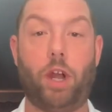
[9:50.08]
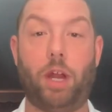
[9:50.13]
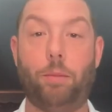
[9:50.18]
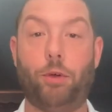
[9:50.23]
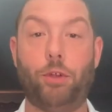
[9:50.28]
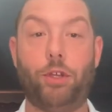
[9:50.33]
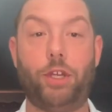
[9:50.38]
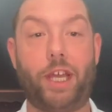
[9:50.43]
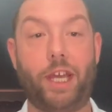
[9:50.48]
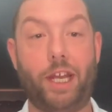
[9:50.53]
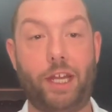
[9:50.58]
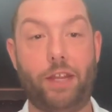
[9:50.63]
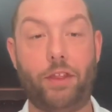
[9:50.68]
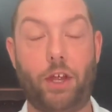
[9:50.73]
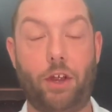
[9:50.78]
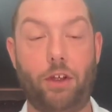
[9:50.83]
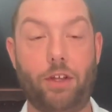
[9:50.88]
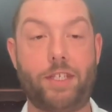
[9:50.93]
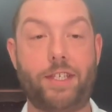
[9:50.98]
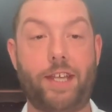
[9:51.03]
able to get in
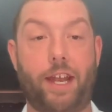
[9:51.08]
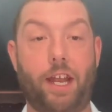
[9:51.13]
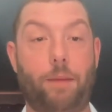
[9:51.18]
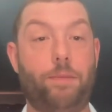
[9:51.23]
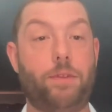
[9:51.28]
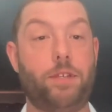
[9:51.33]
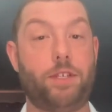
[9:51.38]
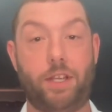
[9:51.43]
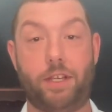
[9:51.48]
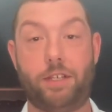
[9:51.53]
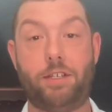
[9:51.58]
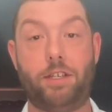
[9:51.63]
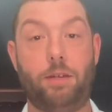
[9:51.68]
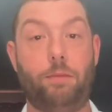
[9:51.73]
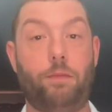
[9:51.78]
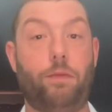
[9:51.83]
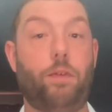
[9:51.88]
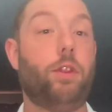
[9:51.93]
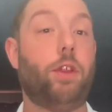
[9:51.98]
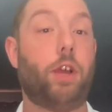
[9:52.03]
there and set up the
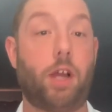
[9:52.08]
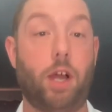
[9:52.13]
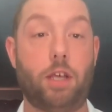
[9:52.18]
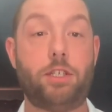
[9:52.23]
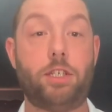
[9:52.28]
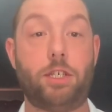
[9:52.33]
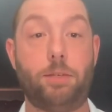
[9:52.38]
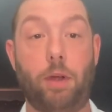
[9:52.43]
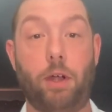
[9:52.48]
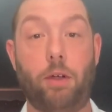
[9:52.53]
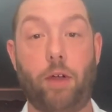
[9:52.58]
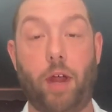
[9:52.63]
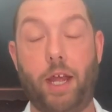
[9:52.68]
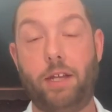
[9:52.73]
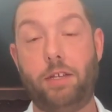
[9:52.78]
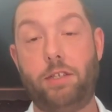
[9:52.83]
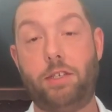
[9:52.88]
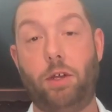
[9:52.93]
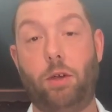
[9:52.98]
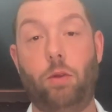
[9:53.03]
system for the customer,
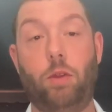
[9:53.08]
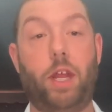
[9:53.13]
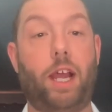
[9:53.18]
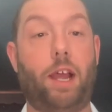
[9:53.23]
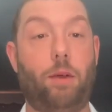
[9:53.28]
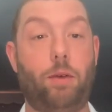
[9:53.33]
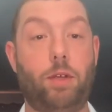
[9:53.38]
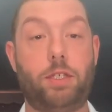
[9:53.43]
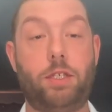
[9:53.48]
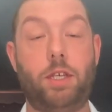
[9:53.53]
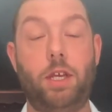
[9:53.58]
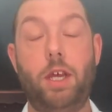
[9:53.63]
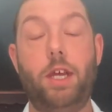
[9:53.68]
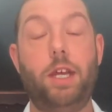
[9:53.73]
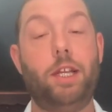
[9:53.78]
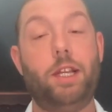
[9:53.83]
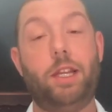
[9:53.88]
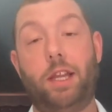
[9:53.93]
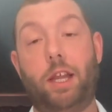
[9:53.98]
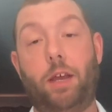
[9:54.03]
right? So like
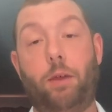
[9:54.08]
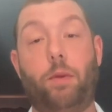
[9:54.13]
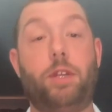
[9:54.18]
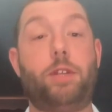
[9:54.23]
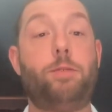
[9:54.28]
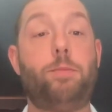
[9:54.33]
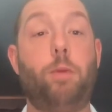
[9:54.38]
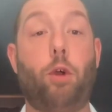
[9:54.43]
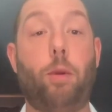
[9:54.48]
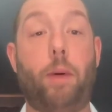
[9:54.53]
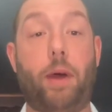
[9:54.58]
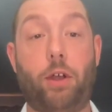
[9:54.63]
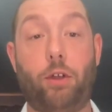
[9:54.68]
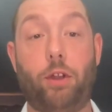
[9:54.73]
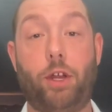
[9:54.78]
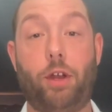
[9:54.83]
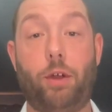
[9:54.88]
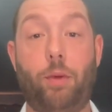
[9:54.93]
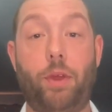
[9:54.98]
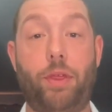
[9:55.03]
we spoke about
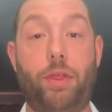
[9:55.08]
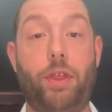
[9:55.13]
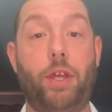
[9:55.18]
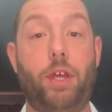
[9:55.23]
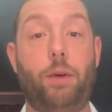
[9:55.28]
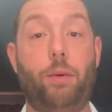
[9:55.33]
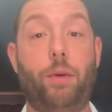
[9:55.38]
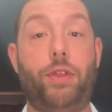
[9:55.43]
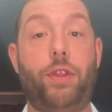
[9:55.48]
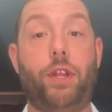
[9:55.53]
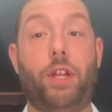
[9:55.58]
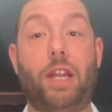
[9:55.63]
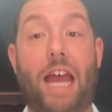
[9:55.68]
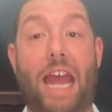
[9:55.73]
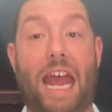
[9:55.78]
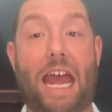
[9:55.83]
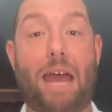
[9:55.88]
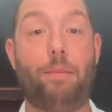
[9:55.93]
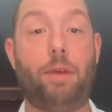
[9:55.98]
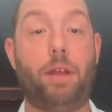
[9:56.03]
earlier with the
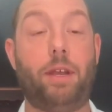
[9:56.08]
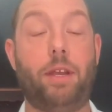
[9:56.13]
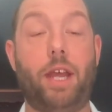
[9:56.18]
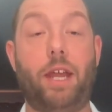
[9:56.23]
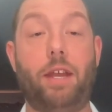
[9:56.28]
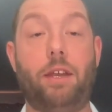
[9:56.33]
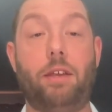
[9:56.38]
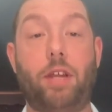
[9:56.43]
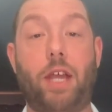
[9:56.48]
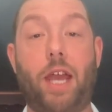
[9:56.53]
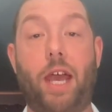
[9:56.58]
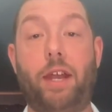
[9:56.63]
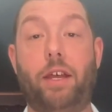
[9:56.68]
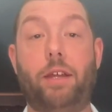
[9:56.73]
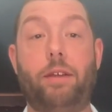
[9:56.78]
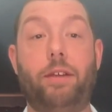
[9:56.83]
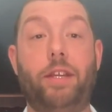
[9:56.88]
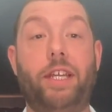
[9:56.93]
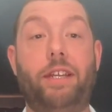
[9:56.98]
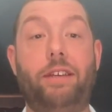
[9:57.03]
lab and kind
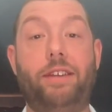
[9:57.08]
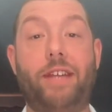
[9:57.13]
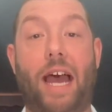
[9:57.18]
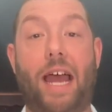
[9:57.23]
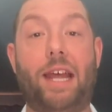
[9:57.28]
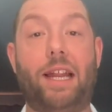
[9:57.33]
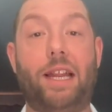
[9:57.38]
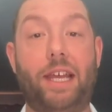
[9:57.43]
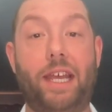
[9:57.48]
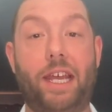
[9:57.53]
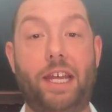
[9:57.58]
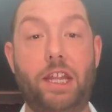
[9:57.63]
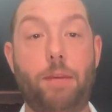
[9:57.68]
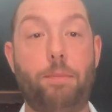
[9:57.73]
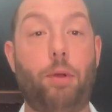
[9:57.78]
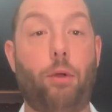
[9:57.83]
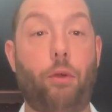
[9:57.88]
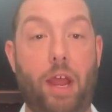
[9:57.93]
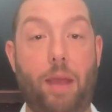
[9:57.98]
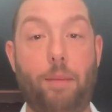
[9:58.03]
of dialing in the
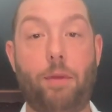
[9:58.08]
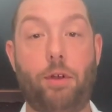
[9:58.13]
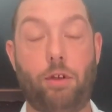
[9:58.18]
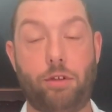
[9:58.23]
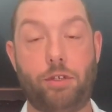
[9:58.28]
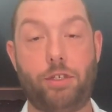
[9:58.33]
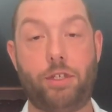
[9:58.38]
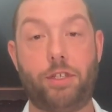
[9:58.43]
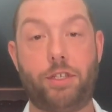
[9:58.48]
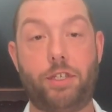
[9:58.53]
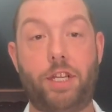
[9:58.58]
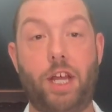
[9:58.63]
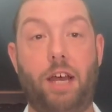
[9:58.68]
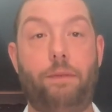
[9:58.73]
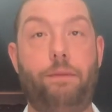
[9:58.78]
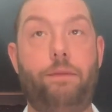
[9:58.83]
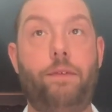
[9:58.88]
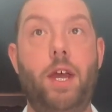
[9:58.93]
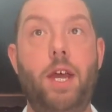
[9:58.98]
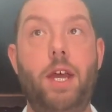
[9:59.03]
parameters and
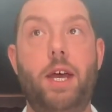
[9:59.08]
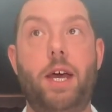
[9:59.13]
stuff.